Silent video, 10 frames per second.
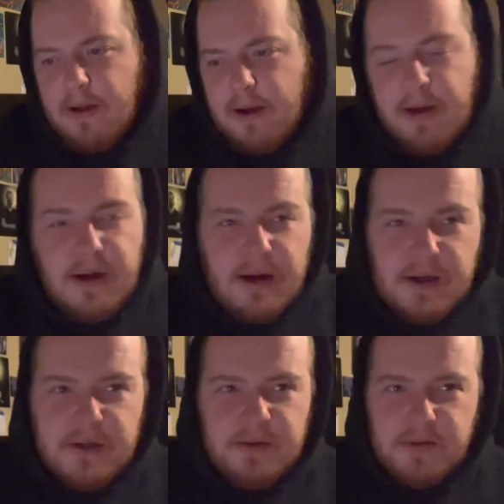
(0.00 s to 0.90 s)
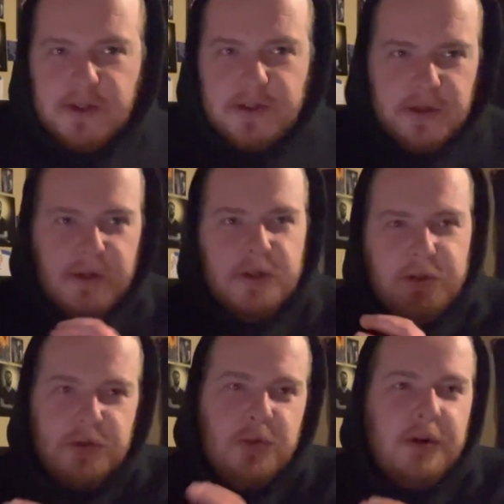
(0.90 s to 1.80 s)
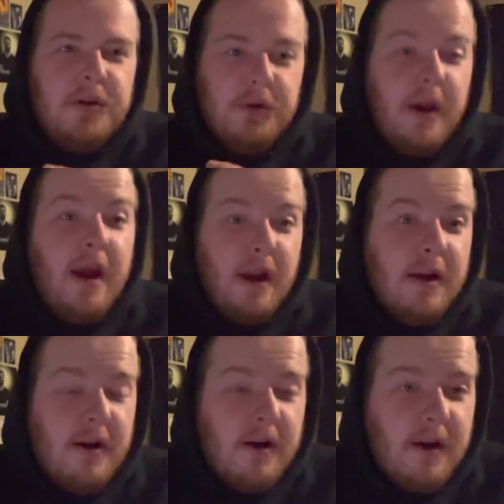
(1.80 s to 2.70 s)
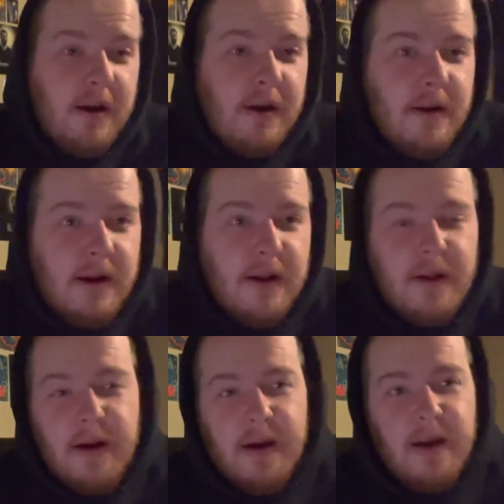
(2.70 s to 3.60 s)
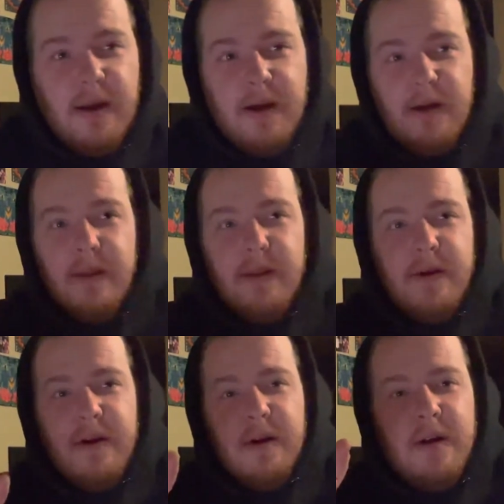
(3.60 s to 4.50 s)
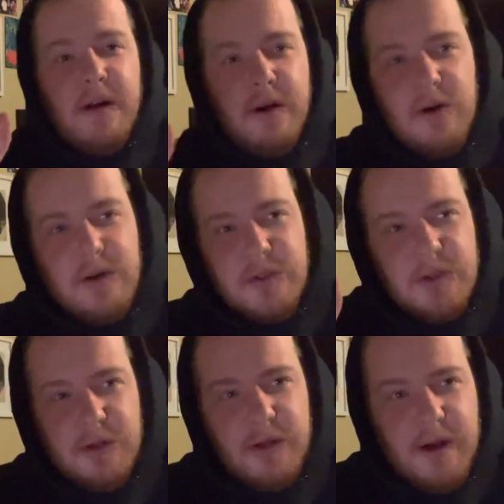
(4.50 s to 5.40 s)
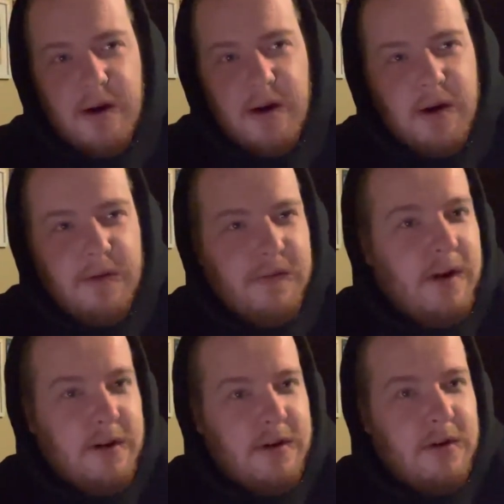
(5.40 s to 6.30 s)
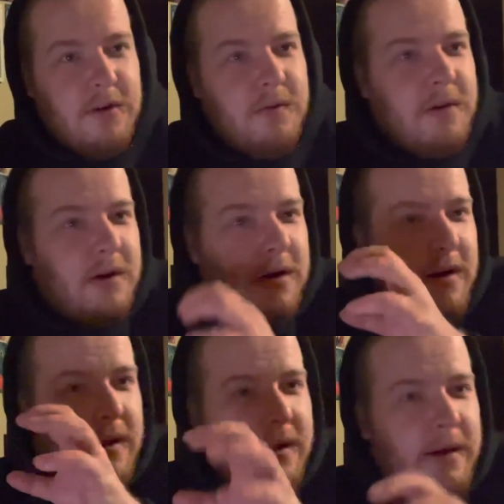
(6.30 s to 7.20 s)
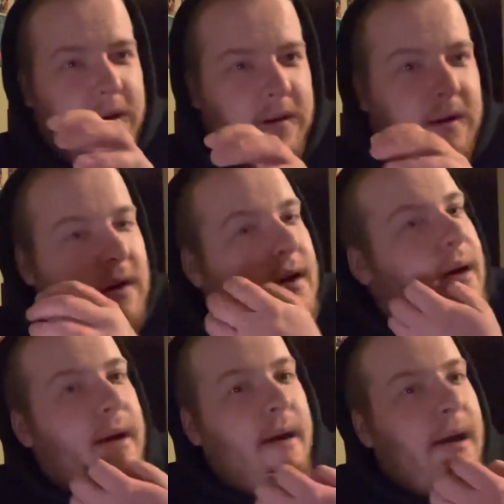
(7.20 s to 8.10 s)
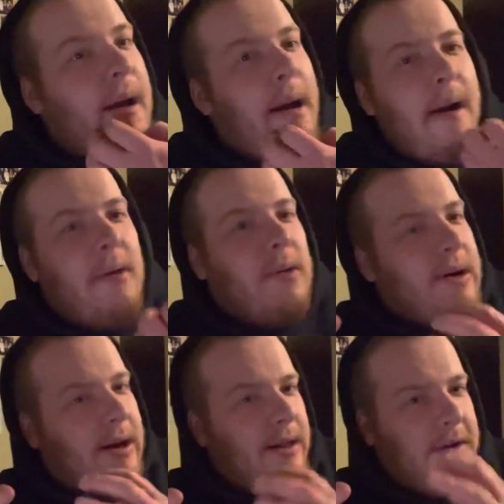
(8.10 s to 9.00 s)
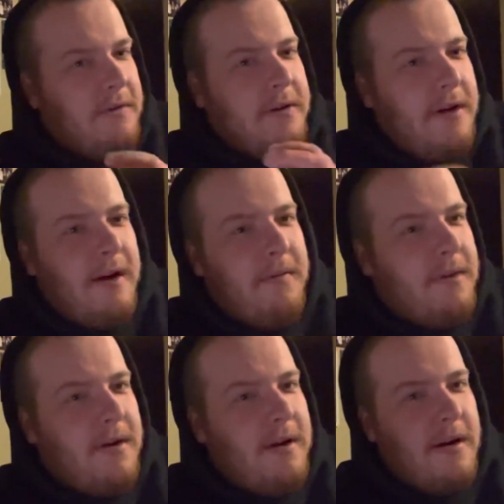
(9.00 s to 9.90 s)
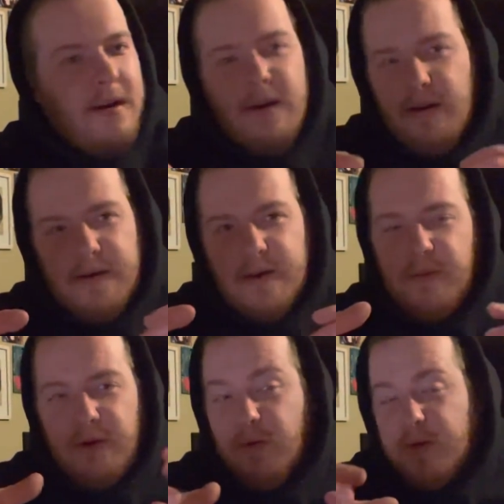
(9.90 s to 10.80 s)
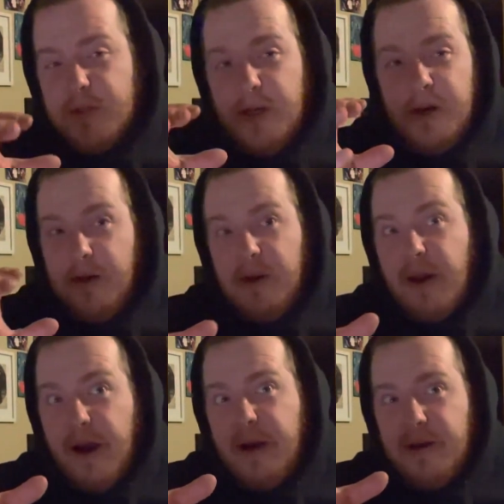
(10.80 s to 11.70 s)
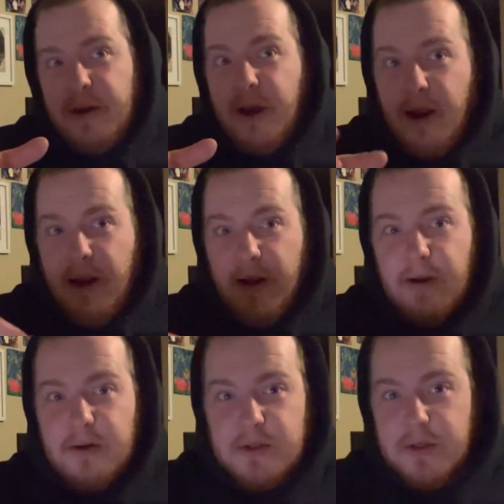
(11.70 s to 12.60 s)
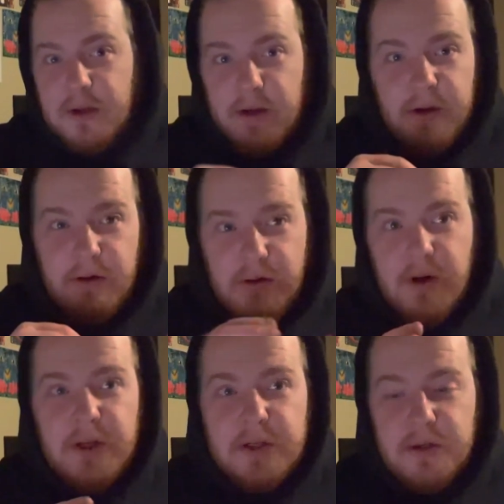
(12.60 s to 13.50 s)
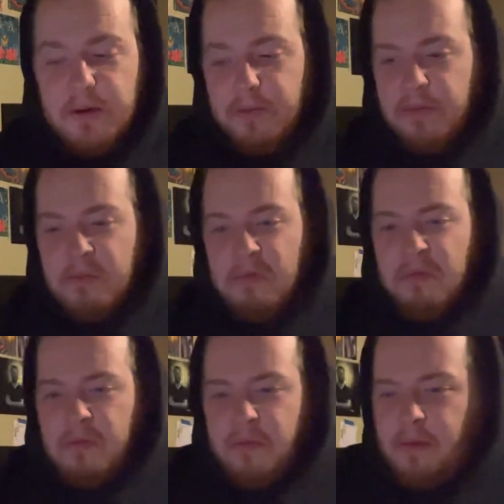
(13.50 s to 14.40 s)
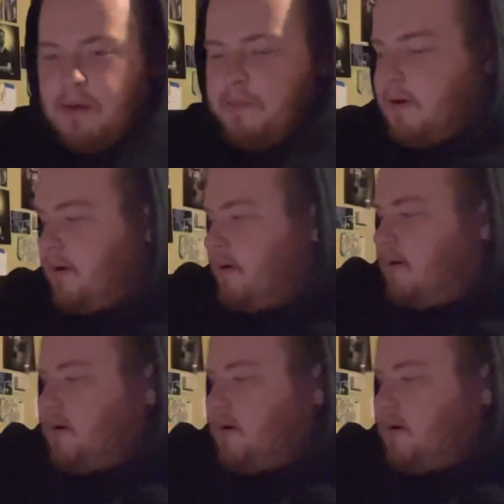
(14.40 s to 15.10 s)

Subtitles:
I recently just went to Canada, and like the culture there in Vancouver and where I live in Denver, to me was like night and day. It was like crazy. But